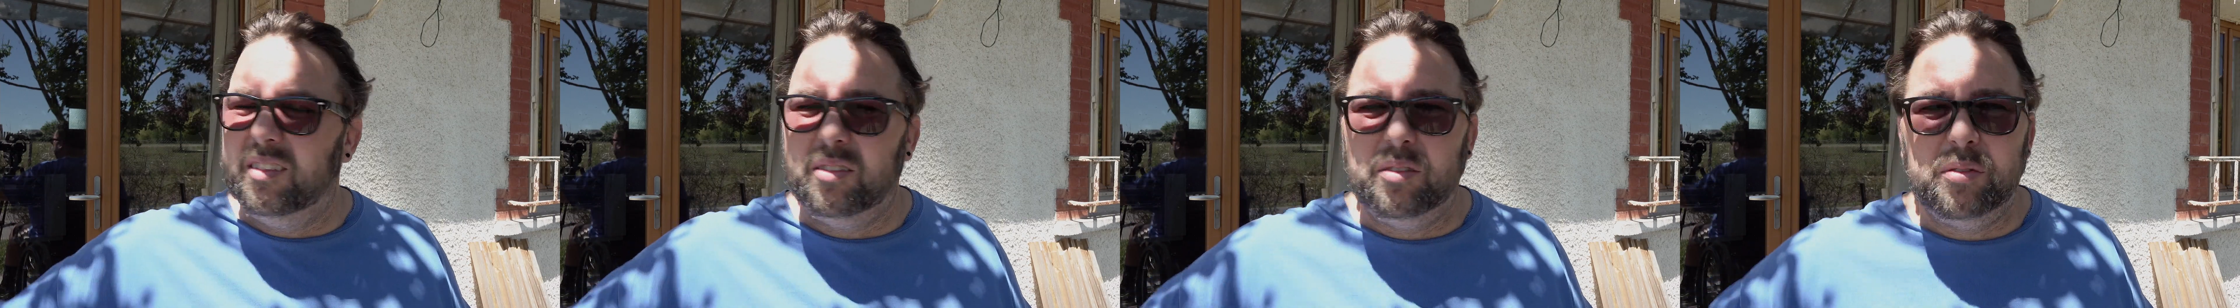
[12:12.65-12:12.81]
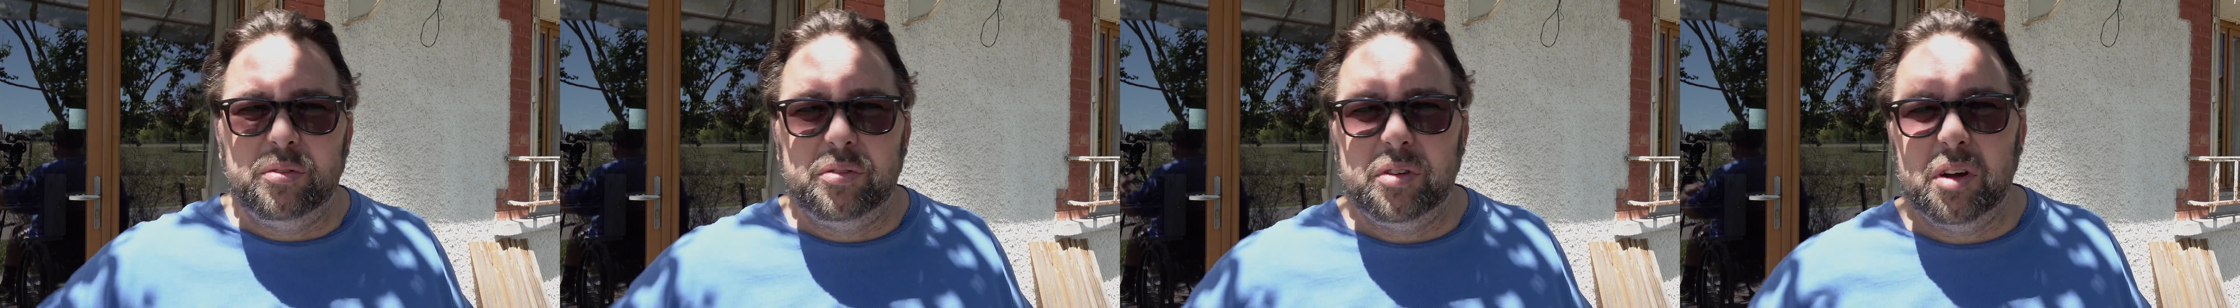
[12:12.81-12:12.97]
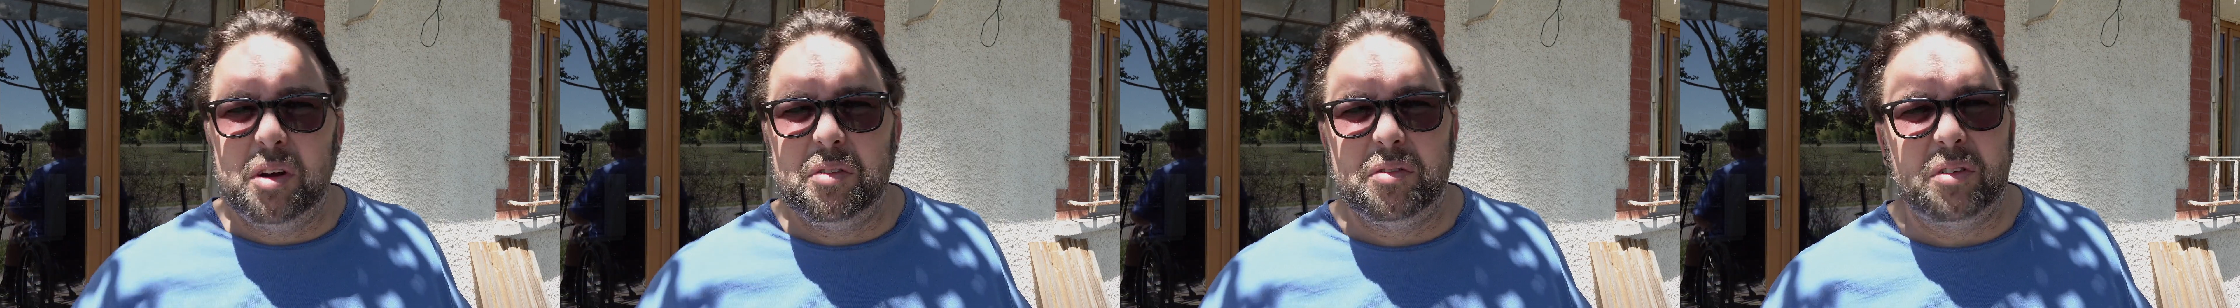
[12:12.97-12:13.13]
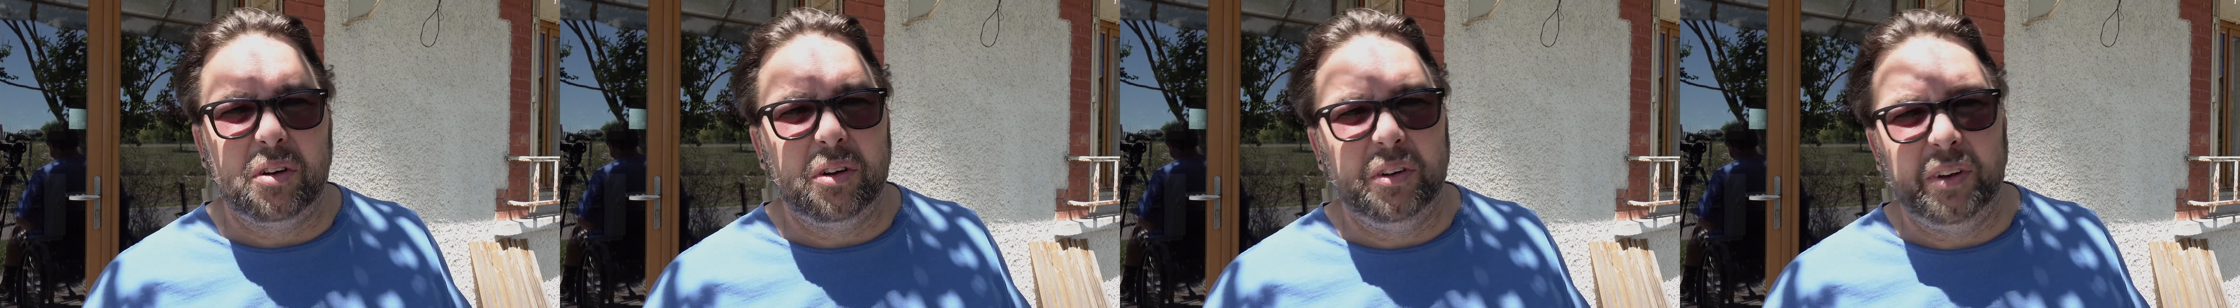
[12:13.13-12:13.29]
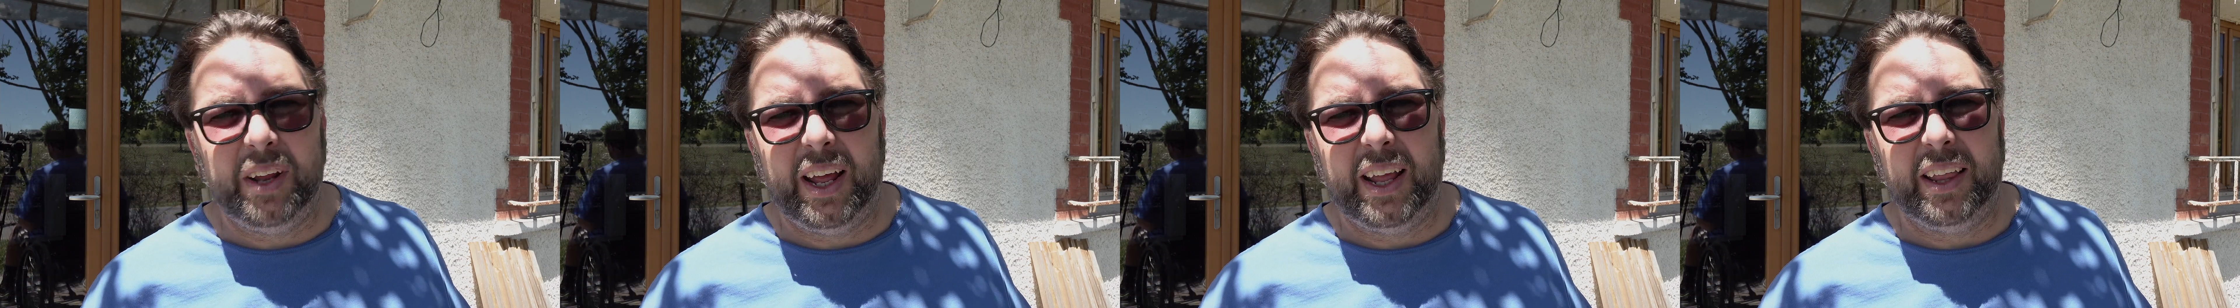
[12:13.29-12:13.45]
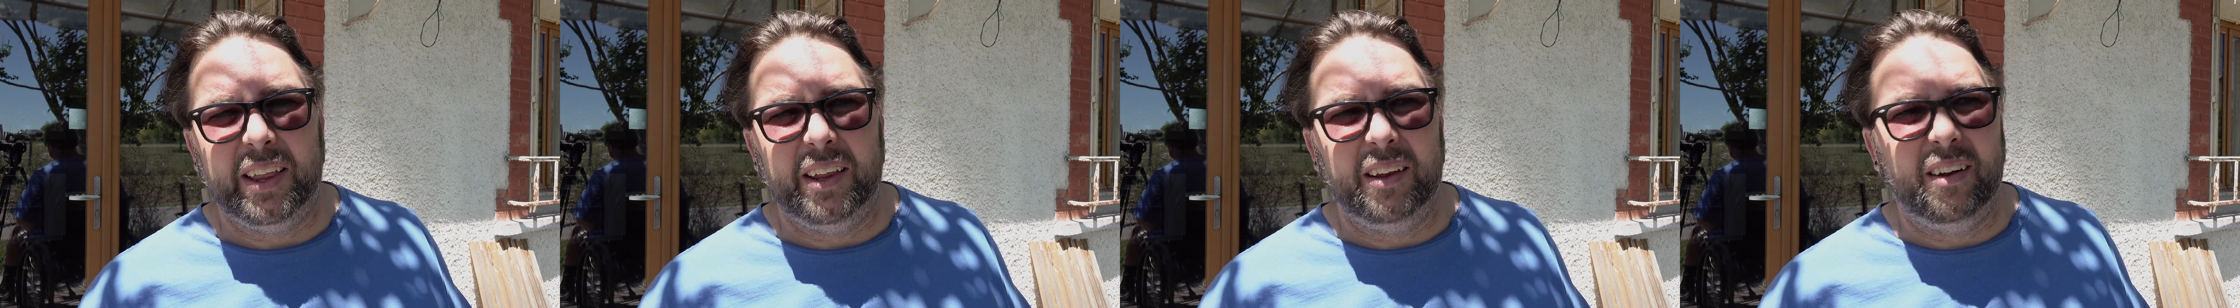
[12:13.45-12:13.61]
further on
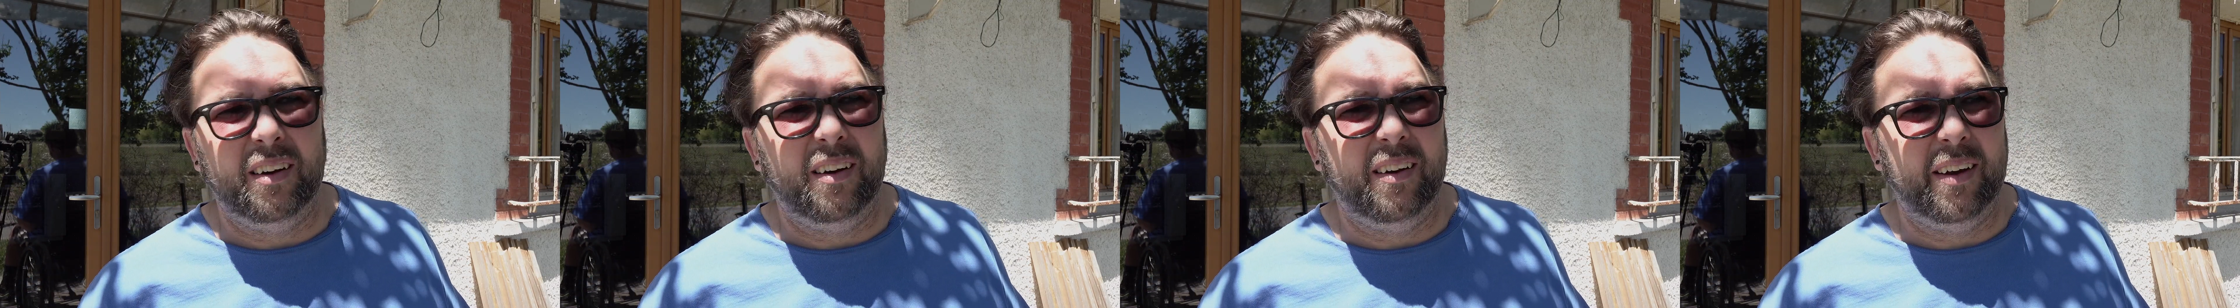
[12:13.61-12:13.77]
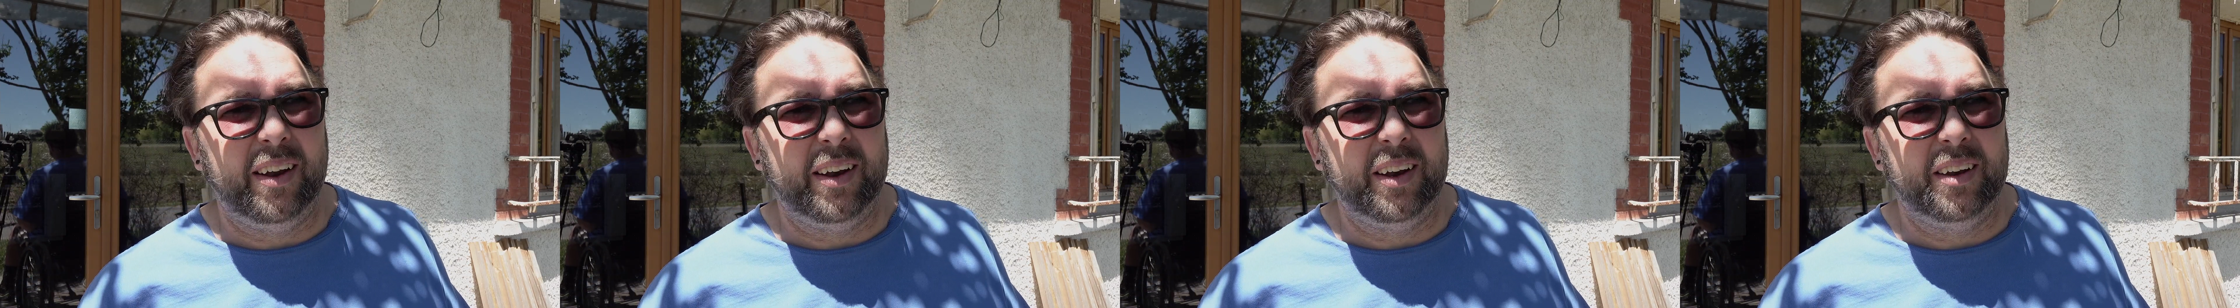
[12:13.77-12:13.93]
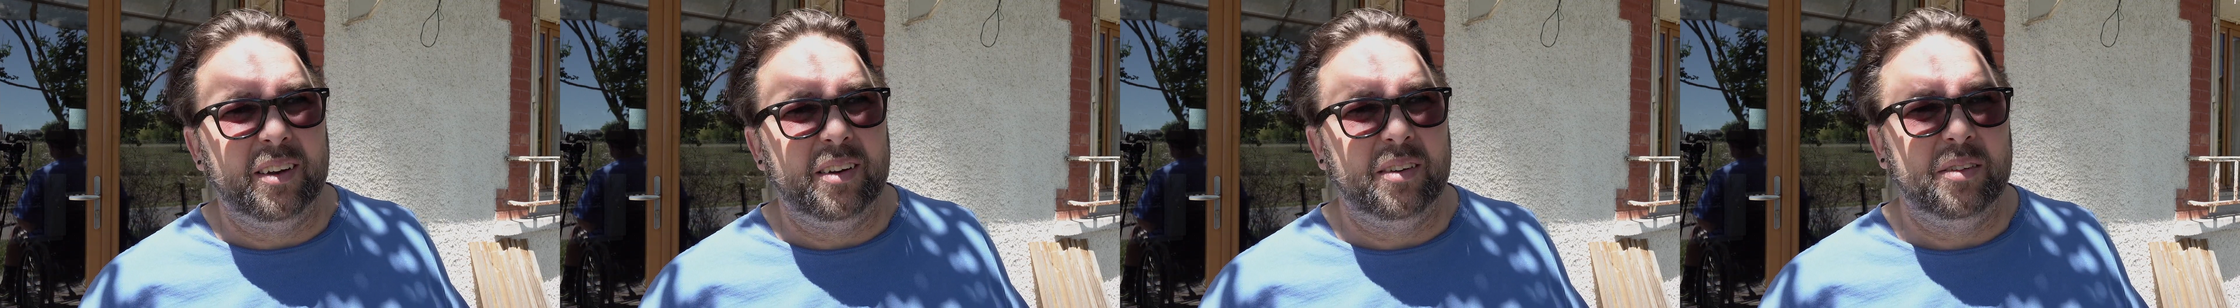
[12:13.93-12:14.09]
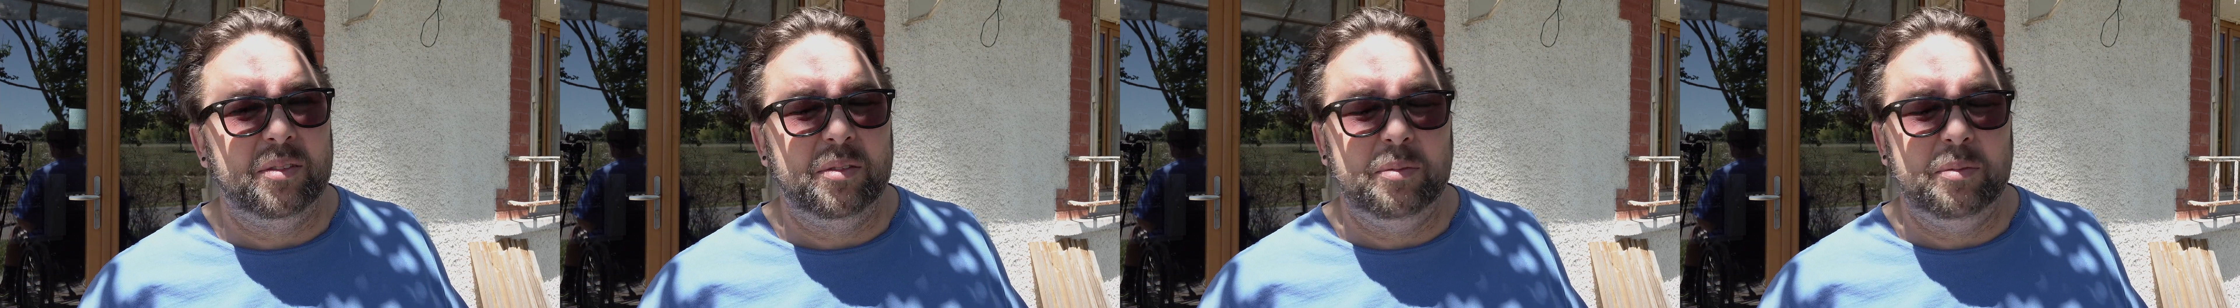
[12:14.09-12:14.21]
down the line.